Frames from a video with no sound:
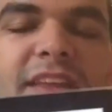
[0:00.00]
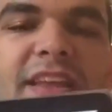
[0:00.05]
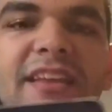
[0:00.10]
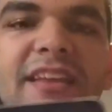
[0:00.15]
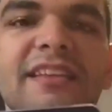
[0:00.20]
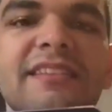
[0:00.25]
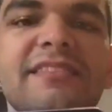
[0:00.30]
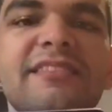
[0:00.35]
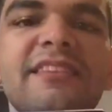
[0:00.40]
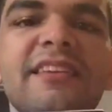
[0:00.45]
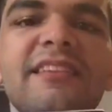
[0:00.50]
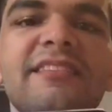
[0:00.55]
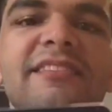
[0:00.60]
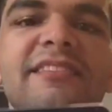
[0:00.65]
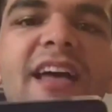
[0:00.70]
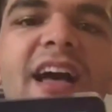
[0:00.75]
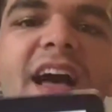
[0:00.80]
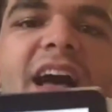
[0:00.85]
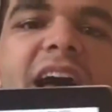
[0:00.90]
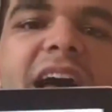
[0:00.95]
He's
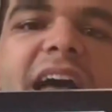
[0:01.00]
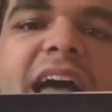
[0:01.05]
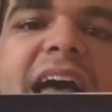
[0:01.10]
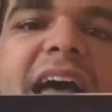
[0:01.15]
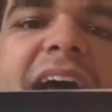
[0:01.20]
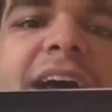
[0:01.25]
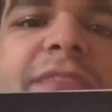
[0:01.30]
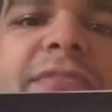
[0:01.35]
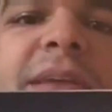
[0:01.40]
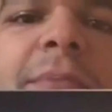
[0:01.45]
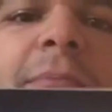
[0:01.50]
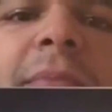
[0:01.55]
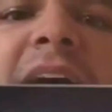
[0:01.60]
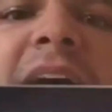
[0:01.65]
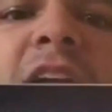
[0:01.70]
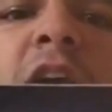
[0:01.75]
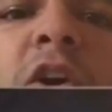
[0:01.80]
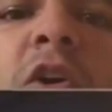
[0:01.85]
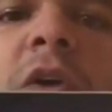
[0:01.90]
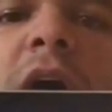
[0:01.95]
this, heavy
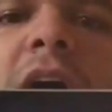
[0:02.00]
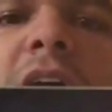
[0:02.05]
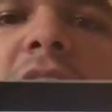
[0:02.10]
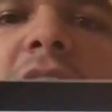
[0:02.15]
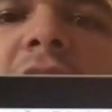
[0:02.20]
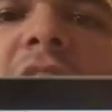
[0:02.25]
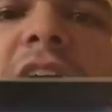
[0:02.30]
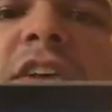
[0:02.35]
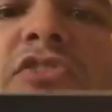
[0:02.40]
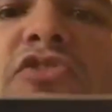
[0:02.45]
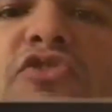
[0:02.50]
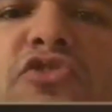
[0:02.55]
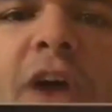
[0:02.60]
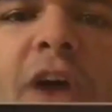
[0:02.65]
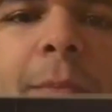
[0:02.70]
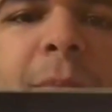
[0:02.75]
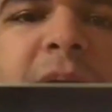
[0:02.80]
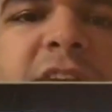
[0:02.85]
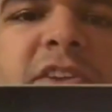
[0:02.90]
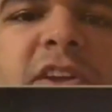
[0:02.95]
metal,
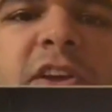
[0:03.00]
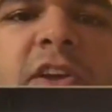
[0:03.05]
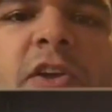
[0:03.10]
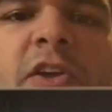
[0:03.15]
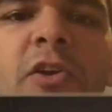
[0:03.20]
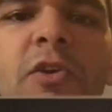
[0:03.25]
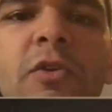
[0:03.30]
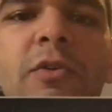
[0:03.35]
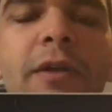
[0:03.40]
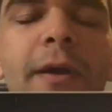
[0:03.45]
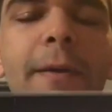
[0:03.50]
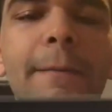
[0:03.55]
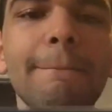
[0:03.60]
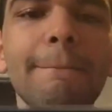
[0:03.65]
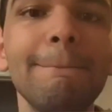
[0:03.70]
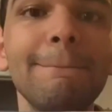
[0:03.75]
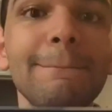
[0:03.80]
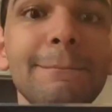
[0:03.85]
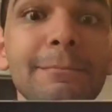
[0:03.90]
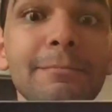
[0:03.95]
drummer dude.
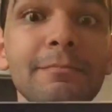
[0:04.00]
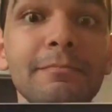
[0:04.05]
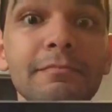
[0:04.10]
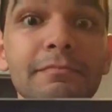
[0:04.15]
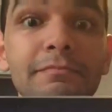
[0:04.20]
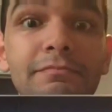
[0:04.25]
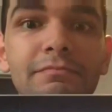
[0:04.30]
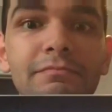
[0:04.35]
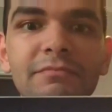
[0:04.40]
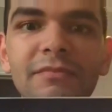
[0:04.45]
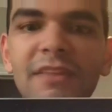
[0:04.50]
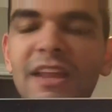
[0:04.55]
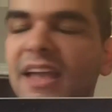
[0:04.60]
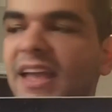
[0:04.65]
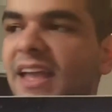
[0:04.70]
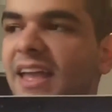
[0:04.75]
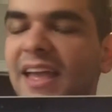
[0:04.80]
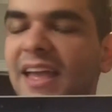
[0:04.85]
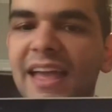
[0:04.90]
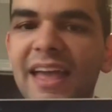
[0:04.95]

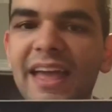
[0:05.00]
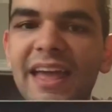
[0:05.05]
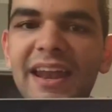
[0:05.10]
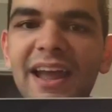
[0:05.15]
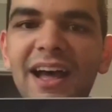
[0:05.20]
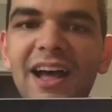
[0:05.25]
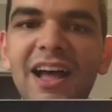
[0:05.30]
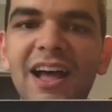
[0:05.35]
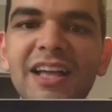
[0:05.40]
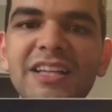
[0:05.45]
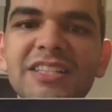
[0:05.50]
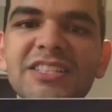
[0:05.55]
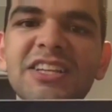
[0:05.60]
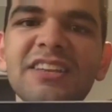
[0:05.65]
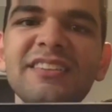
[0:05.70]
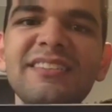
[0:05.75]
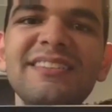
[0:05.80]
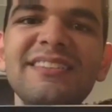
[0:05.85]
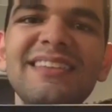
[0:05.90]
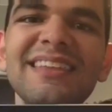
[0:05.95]
And,
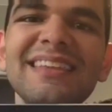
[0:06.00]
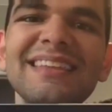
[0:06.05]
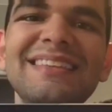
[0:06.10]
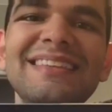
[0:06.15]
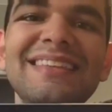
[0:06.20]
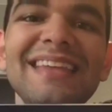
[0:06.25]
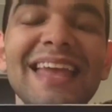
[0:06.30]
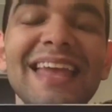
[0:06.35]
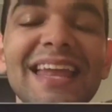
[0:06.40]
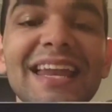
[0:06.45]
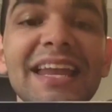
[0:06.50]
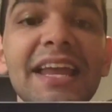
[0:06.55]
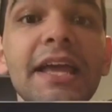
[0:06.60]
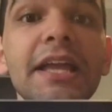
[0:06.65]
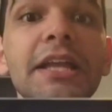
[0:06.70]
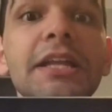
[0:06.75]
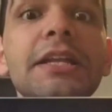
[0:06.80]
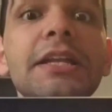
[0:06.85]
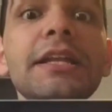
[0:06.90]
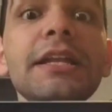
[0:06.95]
just did
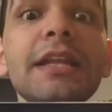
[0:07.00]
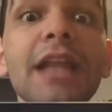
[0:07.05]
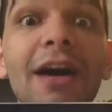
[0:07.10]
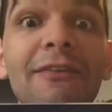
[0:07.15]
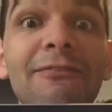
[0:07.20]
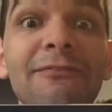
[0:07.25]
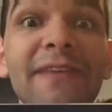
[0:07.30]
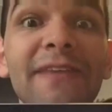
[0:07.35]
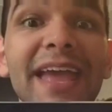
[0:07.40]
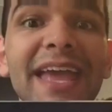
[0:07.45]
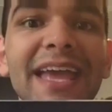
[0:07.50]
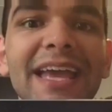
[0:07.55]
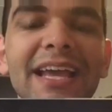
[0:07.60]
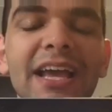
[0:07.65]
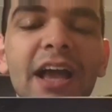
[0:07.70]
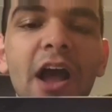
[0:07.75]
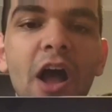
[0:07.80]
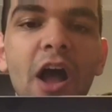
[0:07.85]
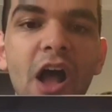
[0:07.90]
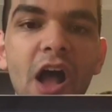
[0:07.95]

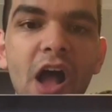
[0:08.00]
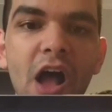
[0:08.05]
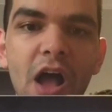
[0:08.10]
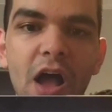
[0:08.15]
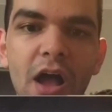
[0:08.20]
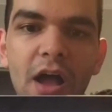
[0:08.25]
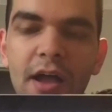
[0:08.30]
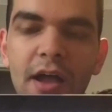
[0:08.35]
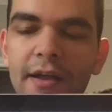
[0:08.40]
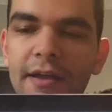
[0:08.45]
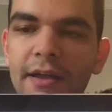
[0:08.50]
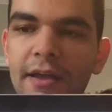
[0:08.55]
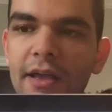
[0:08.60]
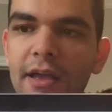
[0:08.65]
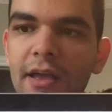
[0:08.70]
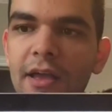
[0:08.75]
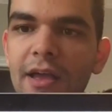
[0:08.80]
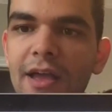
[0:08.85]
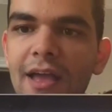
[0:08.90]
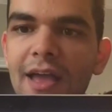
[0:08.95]
nothing
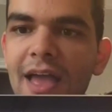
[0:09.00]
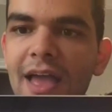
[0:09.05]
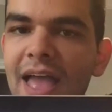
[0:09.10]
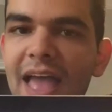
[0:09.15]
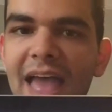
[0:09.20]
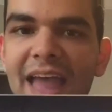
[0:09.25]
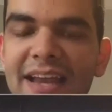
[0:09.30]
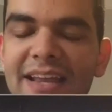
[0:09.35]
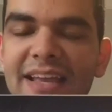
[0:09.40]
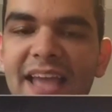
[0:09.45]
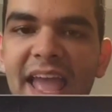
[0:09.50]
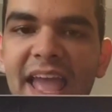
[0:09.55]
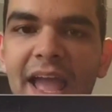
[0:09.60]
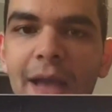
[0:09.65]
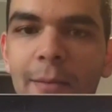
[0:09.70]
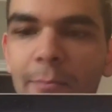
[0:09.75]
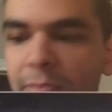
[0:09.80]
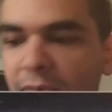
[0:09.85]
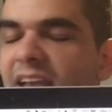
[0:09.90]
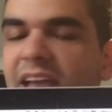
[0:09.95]
at
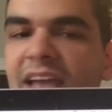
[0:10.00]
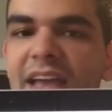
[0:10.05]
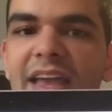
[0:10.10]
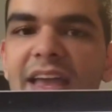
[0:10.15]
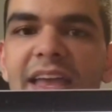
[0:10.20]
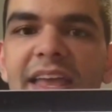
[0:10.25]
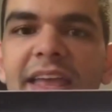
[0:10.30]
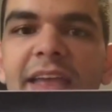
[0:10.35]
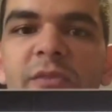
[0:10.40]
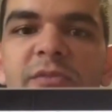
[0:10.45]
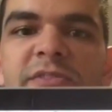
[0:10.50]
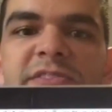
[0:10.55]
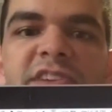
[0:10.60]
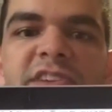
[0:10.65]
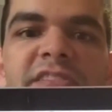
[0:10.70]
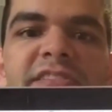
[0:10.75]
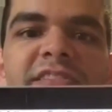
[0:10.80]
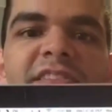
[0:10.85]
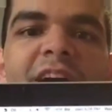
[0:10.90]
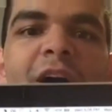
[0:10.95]
camp. He was
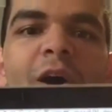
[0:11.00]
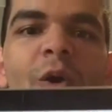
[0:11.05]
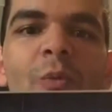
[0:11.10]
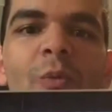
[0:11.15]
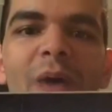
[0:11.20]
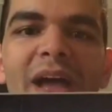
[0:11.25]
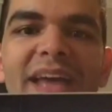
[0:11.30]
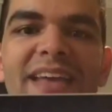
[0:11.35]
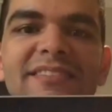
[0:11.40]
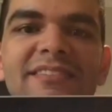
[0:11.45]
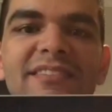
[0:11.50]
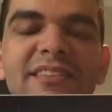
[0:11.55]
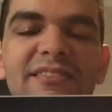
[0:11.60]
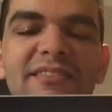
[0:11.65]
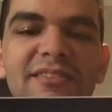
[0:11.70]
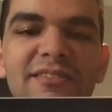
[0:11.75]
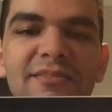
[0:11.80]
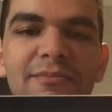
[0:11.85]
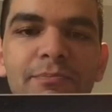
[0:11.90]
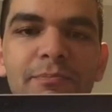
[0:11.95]
just a waste of
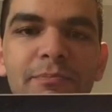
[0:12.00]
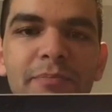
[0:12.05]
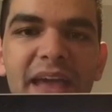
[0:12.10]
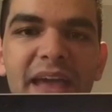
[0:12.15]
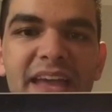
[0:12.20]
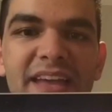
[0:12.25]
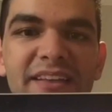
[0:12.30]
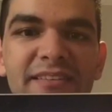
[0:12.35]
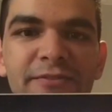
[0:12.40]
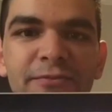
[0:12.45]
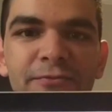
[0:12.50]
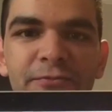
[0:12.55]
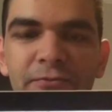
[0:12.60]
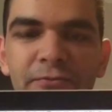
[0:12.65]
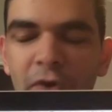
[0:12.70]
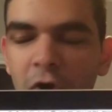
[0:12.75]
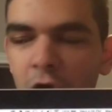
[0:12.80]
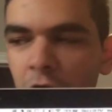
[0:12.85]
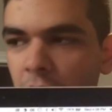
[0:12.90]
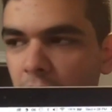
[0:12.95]
space
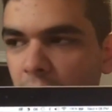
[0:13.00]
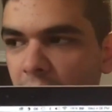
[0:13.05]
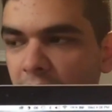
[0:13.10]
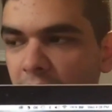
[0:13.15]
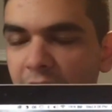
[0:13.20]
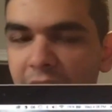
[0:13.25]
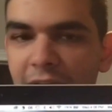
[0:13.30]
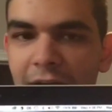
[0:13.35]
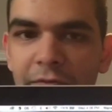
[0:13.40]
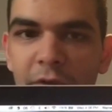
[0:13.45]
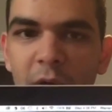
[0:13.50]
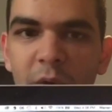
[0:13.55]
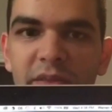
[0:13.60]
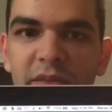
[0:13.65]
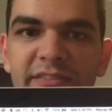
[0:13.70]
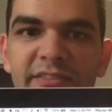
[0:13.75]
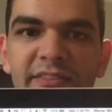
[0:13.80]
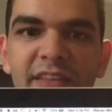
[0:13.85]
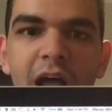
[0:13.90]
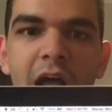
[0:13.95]
for,
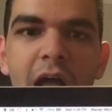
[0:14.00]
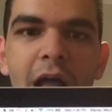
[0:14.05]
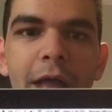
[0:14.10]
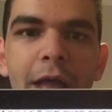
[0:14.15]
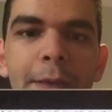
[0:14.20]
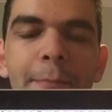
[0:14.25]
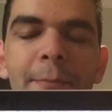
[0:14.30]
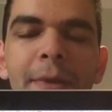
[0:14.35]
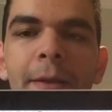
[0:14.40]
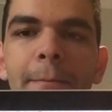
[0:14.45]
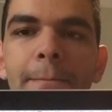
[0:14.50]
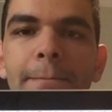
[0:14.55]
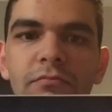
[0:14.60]
everyone's time